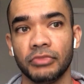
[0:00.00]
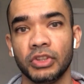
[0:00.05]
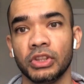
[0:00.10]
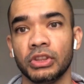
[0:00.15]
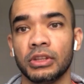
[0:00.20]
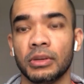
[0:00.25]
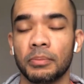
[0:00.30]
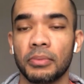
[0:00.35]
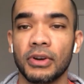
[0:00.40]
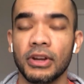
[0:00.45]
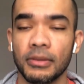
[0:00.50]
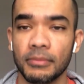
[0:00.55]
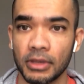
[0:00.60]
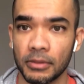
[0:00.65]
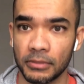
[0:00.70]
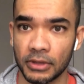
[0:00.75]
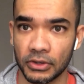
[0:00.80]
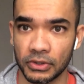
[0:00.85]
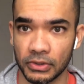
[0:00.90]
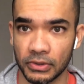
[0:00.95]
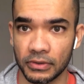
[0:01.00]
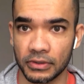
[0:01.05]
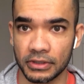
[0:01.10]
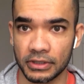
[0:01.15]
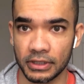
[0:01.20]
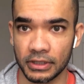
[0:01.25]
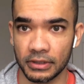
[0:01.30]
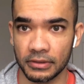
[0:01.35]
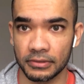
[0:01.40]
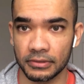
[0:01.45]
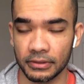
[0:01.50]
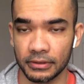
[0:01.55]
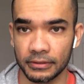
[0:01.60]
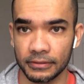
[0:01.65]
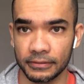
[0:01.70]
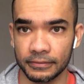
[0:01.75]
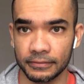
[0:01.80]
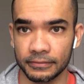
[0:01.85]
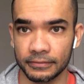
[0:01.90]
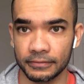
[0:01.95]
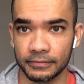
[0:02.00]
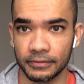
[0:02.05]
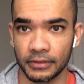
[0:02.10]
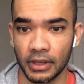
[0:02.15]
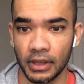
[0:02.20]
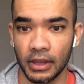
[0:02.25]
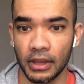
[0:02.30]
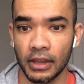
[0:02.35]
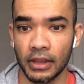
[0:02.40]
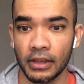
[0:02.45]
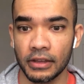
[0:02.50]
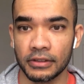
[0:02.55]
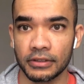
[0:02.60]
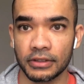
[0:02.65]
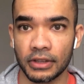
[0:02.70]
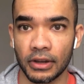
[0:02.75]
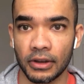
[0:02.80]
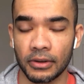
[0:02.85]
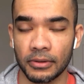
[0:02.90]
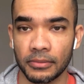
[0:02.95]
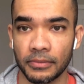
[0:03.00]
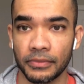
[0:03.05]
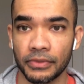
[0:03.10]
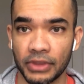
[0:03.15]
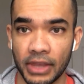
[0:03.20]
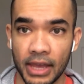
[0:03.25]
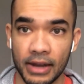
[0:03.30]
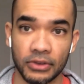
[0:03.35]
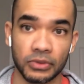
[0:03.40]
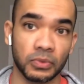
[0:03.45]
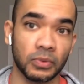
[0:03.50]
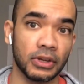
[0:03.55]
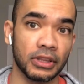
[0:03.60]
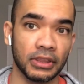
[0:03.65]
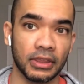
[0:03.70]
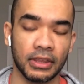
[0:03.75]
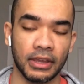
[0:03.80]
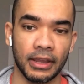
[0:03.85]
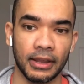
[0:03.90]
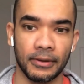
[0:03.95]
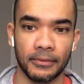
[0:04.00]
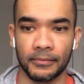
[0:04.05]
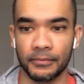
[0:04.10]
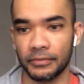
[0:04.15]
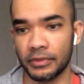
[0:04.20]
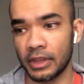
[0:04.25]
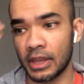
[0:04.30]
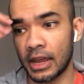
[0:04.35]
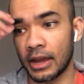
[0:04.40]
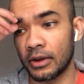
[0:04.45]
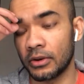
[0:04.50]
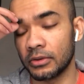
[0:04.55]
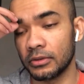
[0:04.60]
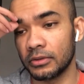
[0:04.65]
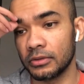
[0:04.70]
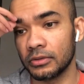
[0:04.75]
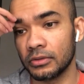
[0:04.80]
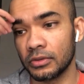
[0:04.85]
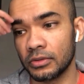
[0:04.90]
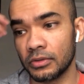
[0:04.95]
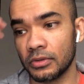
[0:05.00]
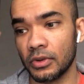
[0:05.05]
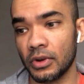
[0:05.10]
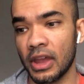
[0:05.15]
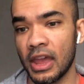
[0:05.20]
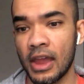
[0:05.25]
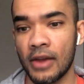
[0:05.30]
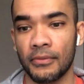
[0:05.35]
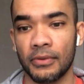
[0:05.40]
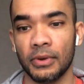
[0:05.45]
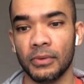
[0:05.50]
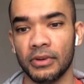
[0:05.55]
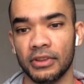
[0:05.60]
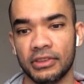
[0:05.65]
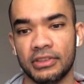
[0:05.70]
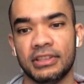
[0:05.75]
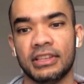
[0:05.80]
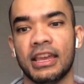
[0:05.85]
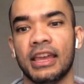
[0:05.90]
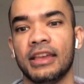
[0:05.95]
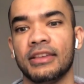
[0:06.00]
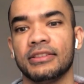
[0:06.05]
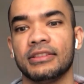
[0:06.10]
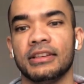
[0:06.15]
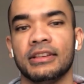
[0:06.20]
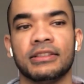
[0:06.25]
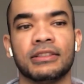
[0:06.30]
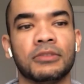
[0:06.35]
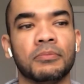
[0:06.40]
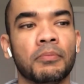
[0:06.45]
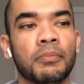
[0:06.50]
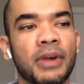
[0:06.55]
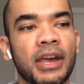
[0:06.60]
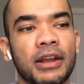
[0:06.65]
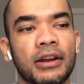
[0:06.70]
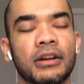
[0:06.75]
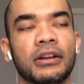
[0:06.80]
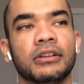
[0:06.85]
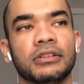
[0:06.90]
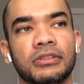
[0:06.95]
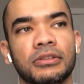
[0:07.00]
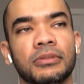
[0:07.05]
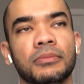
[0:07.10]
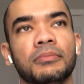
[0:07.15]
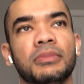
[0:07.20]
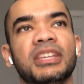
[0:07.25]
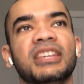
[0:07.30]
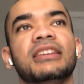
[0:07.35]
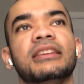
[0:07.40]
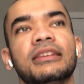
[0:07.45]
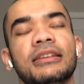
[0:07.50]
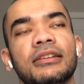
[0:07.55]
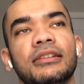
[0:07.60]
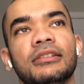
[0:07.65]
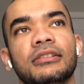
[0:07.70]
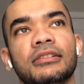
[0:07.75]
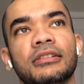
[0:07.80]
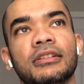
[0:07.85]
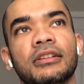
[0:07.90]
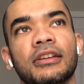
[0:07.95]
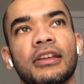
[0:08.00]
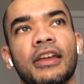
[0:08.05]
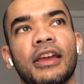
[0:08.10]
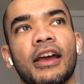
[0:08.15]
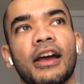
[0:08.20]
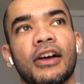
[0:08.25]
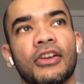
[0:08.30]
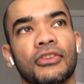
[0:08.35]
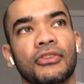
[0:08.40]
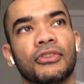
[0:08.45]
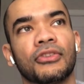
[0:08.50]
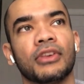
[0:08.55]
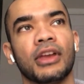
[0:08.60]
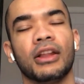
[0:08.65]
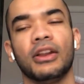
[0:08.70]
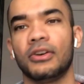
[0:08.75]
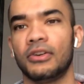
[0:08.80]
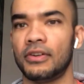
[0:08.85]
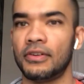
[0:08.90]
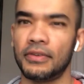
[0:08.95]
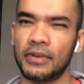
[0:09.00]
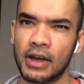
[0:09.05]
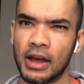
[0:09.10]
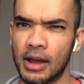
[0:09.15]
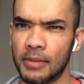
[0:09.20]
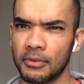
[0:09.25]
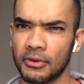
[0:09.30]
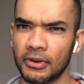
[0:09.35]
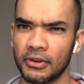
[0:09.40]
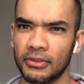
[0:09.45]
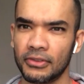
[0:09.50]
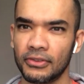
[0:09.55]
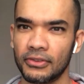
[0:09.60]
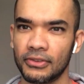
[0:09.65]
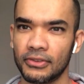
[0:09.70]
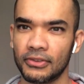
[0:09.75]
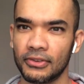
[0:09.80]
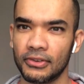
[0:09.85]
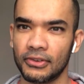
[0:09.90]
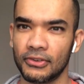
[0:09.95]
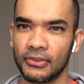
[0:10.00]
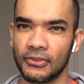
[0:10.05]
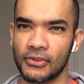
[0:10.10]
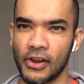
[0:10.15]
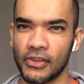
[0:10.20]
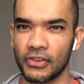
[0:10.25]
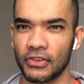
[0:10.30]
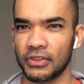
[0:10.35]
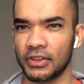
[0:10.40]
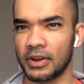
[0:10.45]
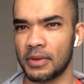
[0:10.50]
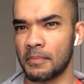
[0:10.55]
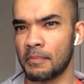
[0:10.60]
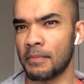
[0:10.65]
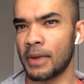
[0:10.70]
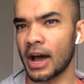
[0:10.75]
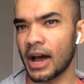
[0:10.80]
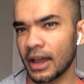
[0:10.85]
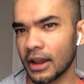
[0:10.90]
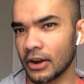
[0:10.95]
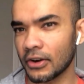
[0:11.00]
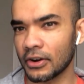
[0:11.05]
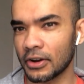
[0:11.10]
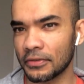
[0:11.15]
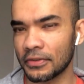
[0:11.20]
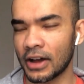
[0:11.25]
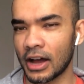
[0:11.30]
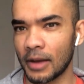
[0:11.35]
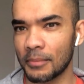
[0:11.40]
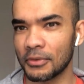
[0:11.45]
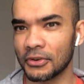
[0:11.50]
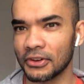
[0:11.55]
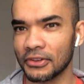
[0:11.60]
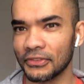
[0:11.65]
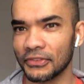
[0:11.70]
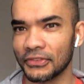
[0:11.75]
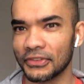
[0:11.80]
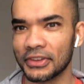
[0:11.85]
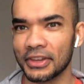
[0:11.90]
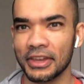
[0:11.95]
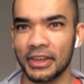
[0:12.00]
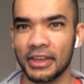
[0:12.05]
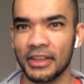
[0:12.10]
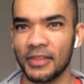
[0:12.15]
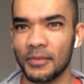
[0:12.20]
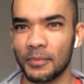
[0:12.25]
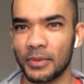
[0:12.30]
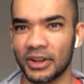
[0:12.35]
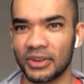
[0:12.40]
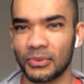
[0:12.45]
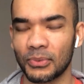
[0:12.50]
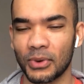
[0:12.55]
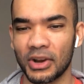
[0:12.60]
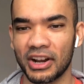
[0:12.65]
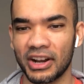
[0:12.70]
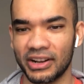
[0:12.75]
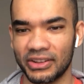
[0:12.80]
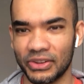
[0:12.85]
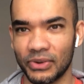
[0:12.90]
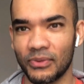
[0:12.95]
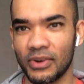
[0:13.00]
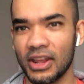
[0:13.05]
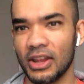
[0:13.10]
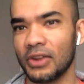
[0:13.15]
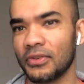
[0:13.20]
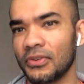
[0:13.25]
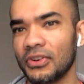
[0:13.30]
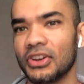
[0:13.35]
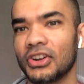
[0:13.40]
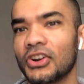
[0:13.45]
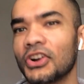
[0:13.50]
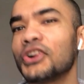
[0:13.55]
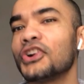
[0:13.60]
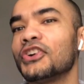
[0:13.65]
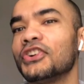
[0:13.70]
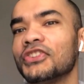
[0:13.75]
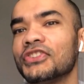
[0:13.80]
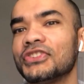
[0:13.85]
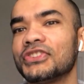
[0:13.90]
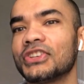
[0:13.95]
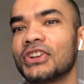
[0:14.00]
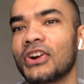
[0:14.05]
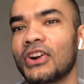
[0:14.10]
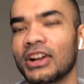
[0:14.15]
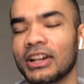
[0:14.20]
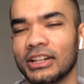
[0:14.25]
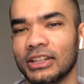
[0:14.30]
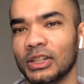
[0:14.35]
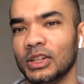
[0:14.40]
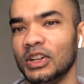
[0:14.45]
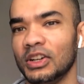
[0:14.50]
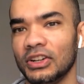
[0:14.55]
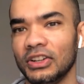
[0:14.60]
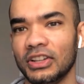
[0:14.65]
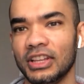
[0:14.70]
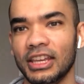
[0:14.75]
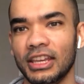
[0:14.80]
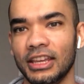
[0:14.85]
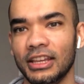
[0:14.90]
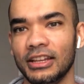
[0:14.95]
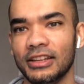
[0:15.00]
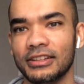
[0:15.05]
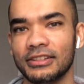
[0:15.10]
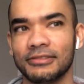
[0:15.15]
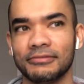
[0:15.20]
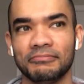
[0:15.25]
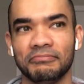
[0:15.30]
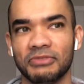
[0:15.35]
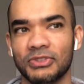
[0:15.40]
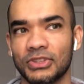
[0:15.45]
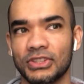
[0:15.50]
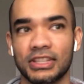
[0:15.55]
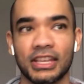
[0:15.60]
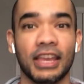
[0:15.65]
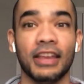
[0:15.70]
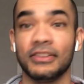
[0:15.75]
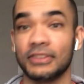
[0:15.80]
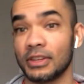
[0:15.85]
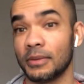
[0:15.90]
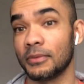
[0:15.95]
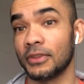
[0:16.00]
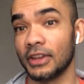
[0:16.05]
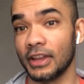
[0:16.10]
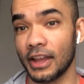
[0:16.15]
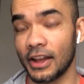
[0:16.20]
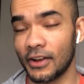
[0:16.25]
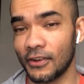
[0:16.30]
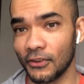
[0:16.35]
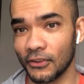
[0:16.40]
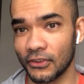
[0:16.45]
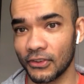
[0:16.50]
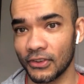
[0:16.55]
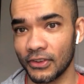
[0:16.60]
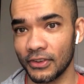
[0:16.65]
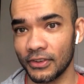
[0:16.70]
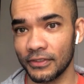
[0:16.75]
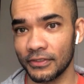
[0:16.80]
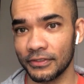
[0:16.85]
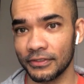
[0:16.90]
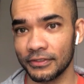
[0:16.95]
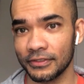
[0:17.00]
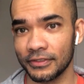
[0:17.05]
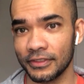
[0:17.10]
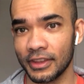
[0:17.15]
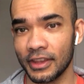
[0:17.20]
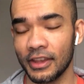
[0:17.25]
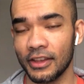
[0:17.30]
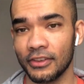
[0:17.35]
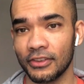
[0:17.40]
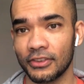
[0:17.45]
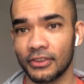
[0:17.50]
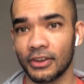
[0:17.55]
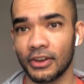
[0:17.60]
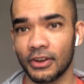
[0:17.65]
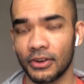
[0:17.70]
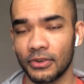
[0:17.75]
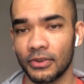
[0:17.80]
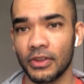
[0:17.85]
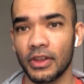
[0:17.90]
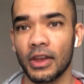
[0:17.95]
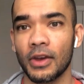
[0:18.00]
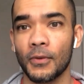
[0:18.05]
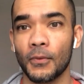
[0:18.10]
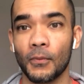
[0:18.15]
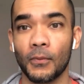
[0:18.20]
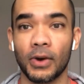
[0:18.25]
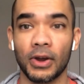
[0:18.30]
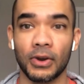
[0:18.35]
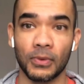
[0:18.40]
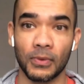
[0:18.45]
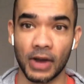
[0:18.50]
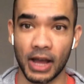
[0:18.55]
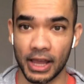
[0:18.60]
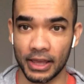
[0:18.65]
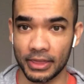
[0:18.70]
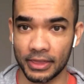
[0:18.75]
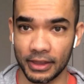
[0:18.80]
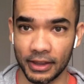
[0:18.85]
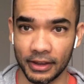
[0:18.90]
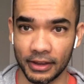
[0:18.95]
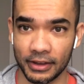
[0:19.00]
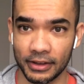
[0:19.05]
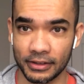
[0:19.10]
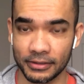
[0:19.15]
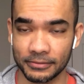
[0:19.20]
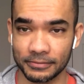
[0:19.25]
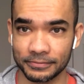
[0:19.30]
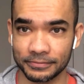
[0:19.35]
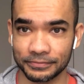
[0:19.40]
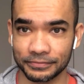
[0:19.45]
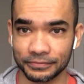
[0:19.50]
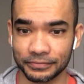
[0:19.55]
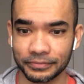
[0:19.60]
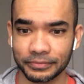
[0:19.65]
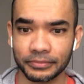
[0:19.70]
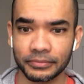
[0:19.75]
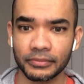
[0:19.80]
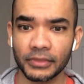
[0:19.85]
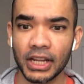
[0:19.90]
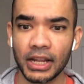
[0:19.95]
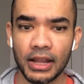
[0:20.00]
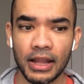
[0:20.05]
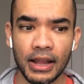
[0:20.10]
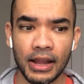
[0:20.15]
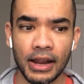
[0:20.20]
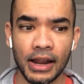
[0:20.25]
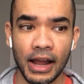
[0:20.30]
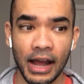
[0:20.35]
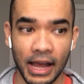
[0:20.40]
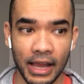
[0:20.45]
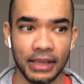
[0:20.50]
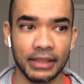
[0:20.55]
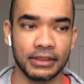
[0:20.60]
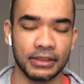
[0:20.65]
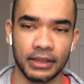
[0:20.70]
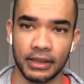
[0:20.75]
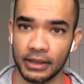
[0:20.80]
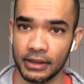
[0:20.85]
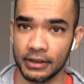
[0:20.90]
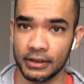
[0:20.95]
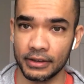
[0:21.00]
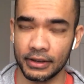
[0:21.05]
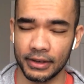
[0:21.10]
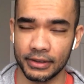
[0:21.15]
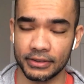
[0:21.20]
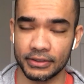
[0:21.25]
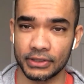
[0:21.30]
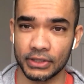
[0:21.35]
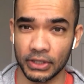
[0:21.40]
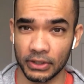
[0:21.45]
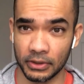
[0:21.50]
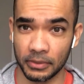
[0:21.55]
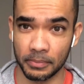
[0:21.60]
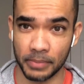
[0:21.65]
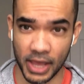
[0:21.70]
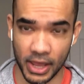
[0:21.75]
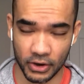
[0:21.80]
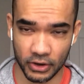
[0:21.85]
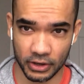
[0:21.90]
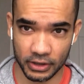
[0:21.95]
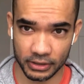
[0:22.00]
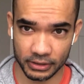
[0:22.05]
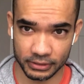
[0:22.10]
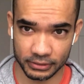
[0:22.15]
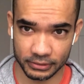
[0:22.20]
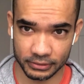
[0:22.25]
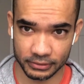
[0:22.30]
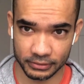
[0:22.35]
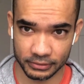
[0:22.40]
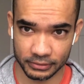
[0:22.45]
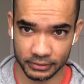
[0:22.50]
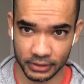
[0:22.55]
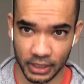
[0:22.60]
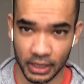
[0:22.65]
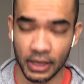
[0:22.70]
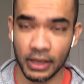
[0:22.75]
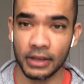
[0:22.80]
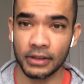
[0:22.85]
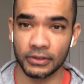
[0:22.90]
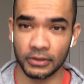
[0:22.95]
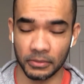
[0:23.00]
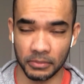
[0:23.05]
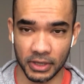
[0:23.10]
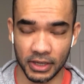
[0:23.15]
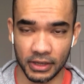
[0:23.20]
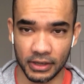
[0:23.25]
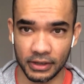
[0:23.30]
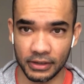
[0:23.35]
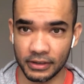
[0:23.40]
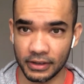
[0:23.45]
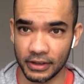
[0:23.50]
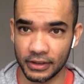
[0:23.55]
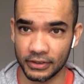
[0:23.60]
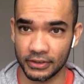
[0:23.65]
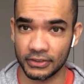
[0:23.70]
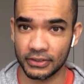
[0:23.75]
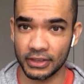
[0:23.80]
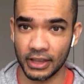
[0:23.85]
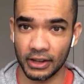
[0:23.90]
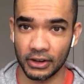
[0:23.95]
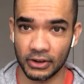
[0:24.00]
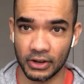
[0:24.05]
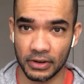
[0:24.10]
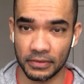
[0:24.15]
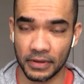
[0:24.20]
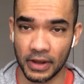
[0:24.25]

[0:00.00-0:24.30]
the premium that you receive. So that is one thing. Now, everyone says it's better to be a seller of options rather than a buyer of options, but where the rate of returns are clearly saying something else. So what do I think? I think it's still better to be a seller of